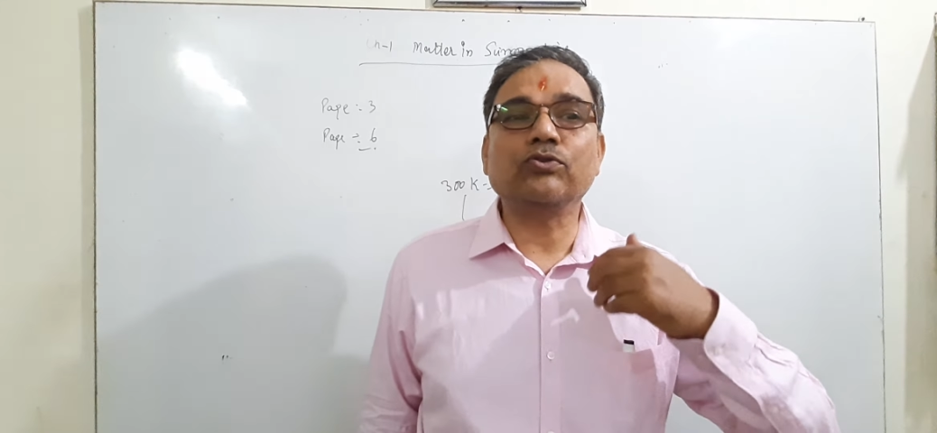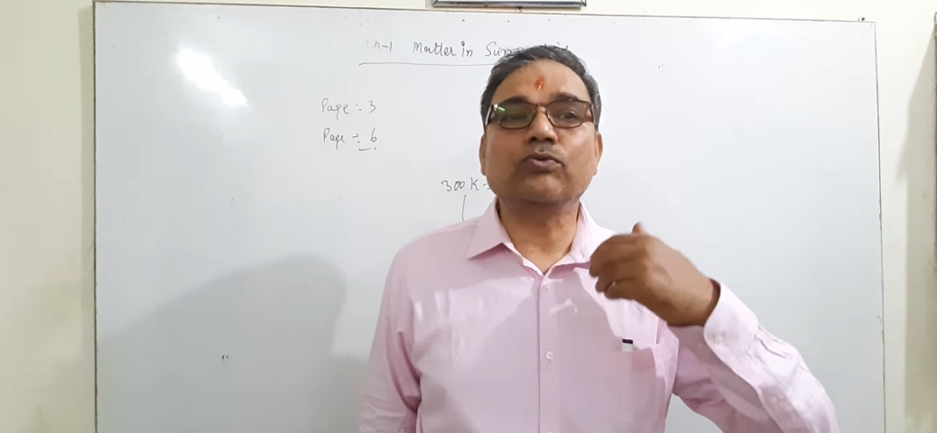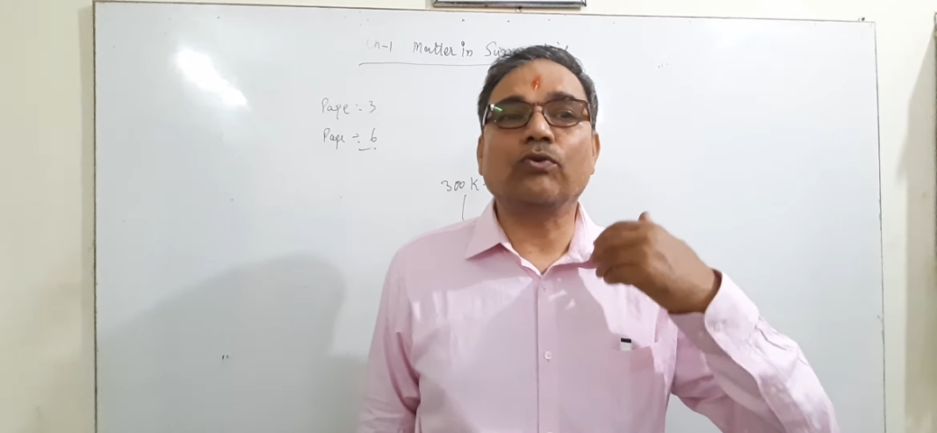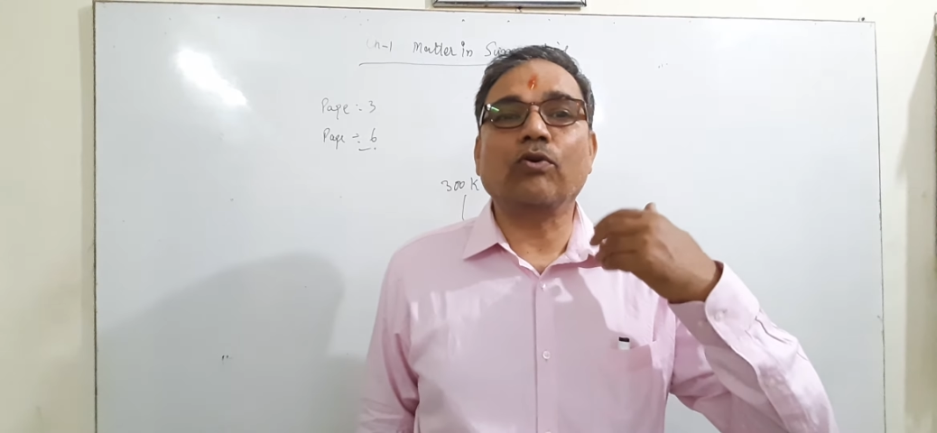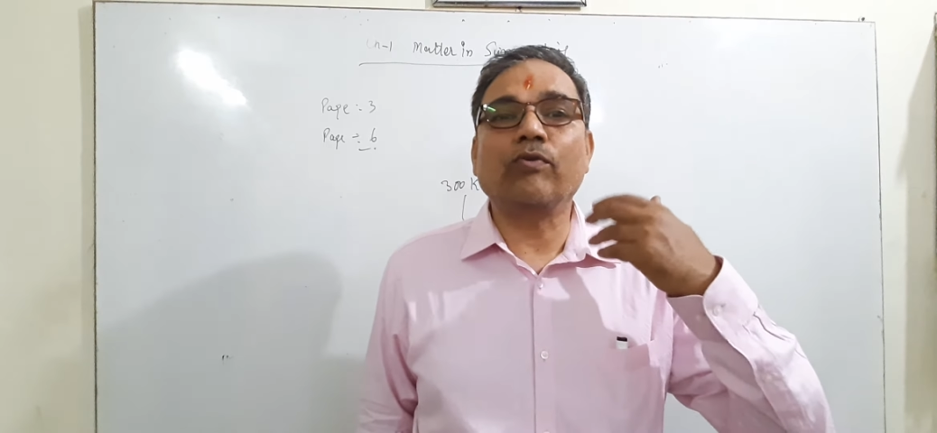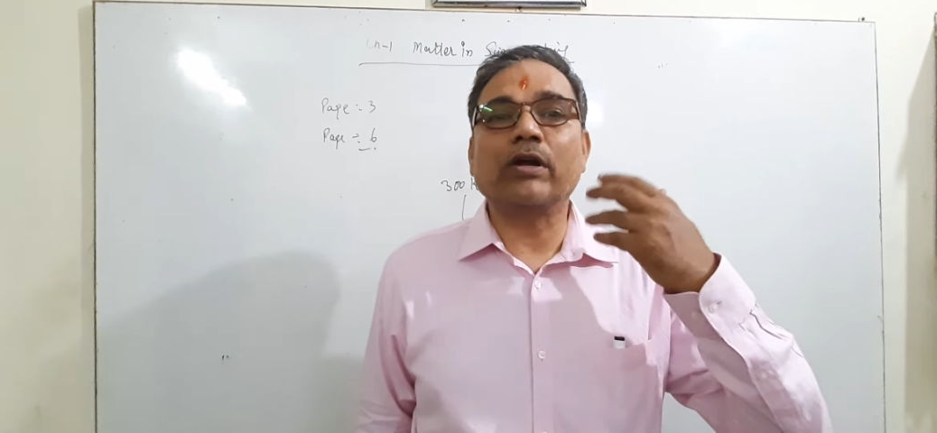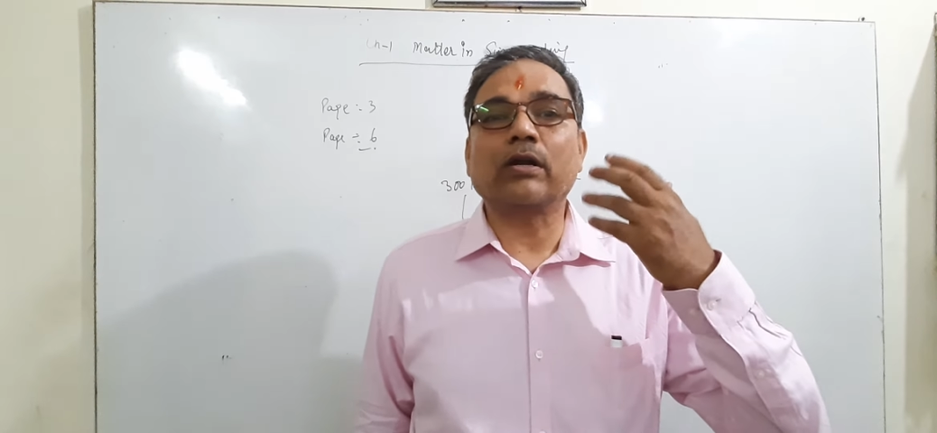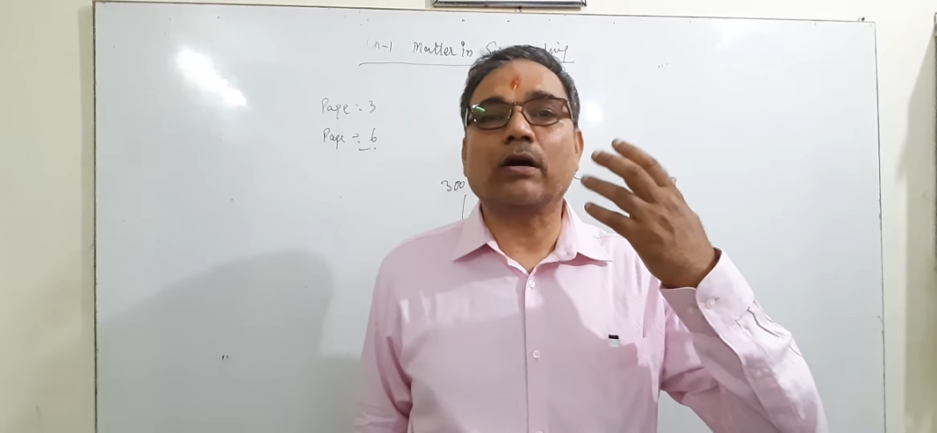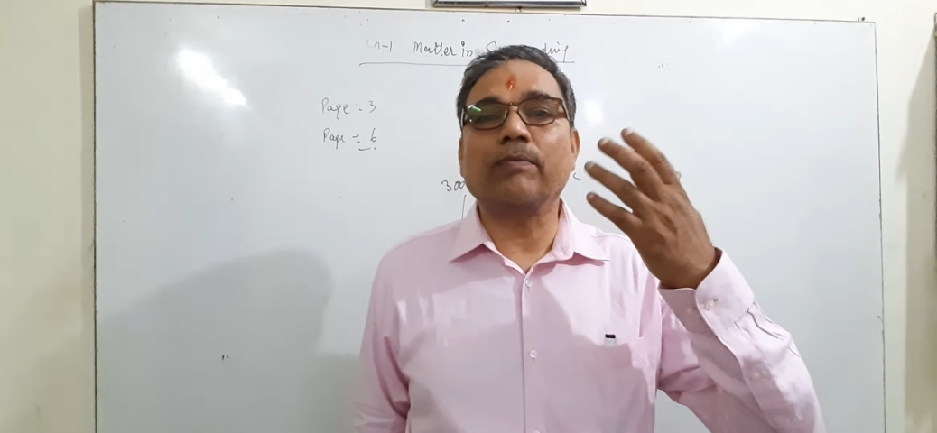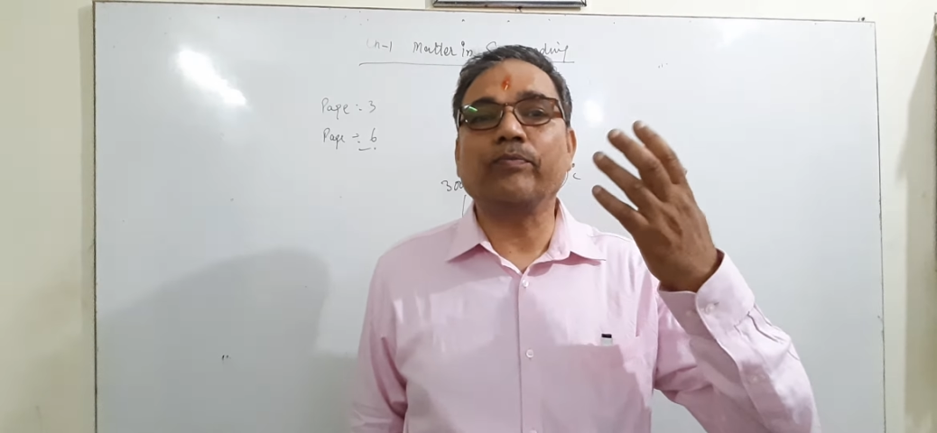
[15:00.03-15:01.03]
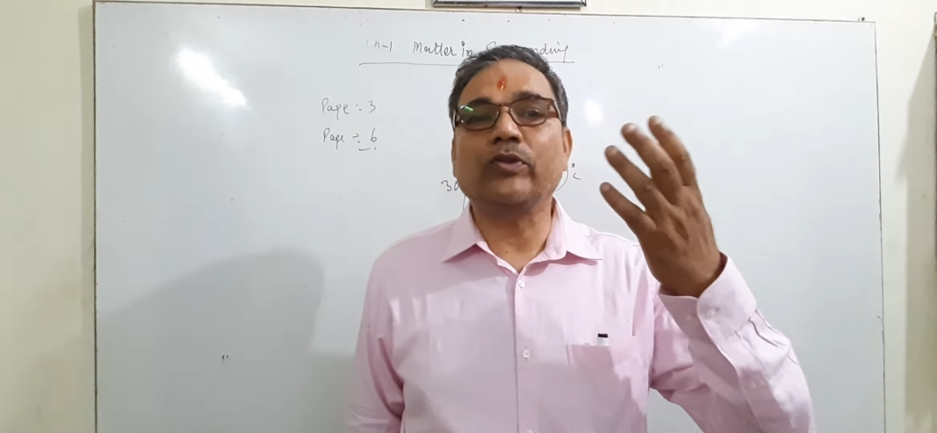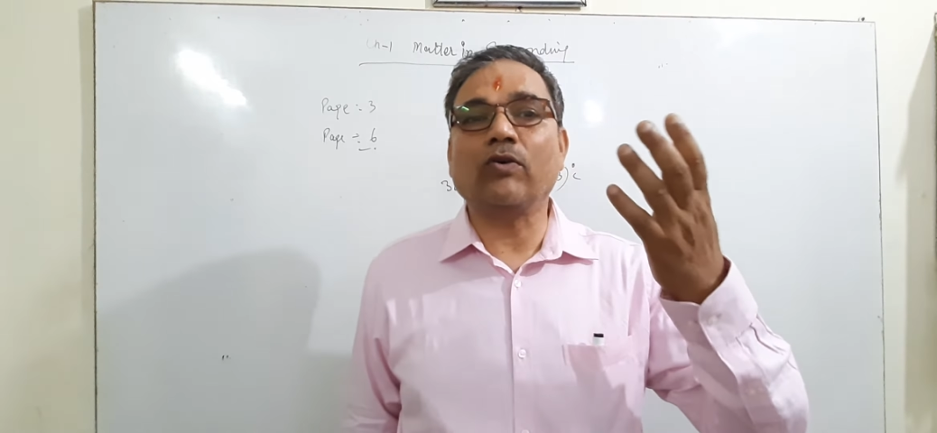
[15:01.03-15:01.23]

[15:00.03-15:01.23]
to overcome the